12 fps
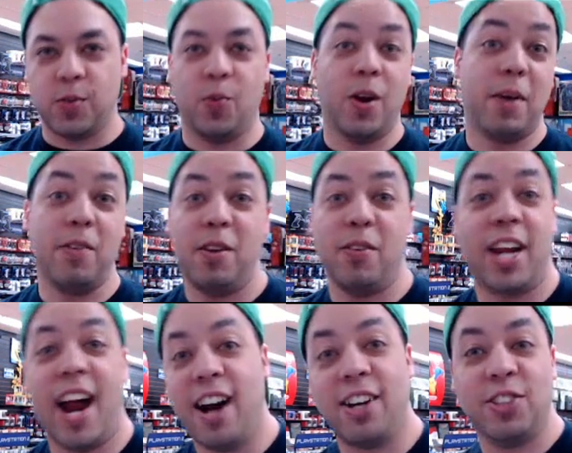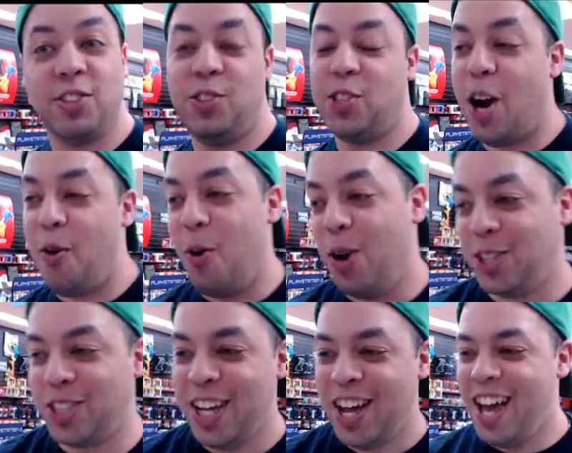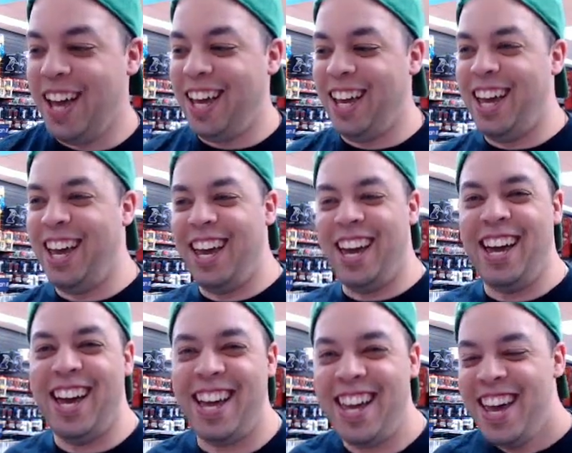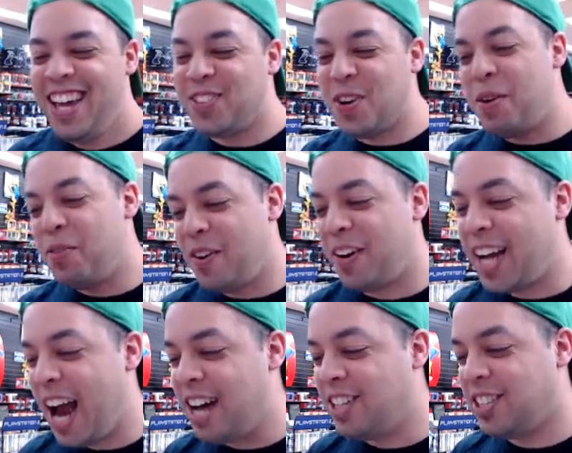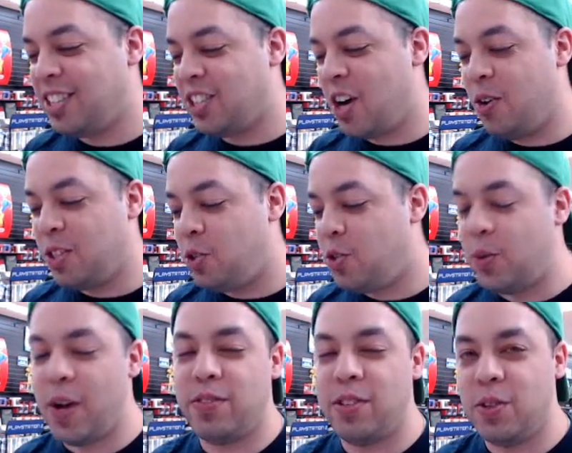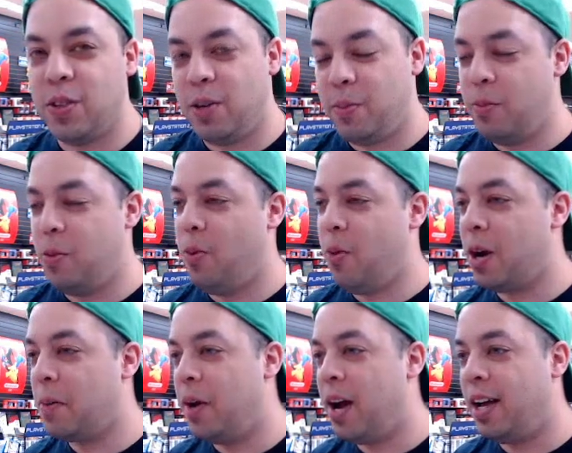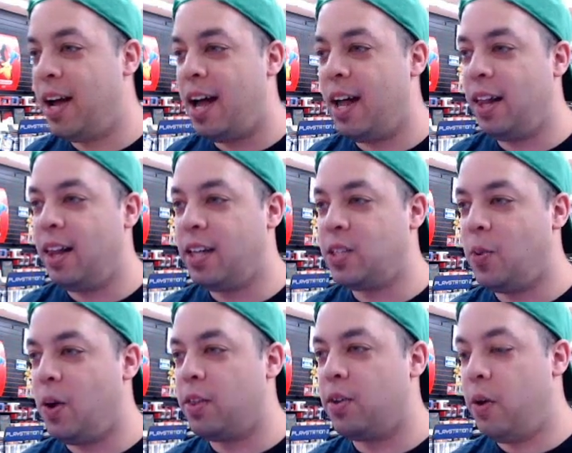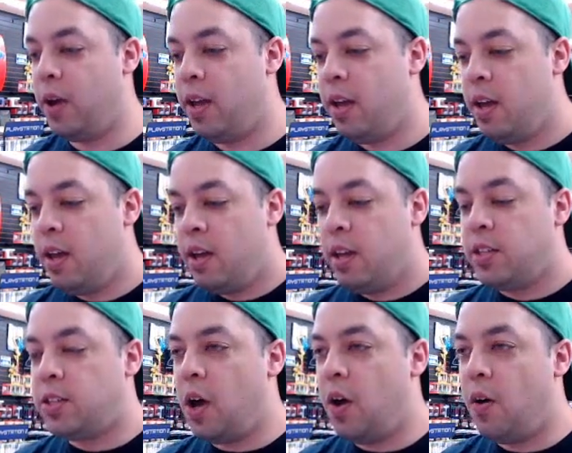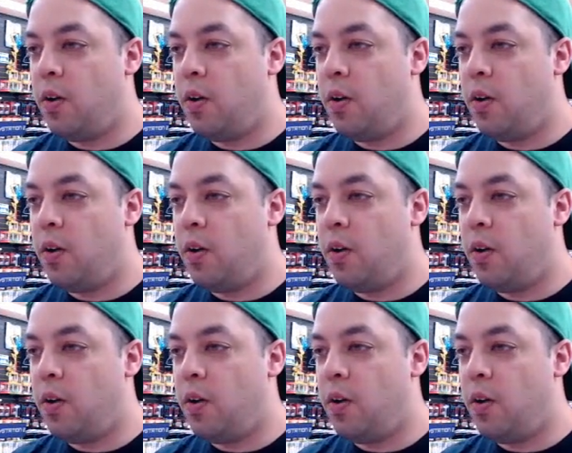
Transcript: one of my favorite characters in Star Wars. He's one of my favorite characters in Star Wars. You do have to do a little bit more work, but let's walk through it. So,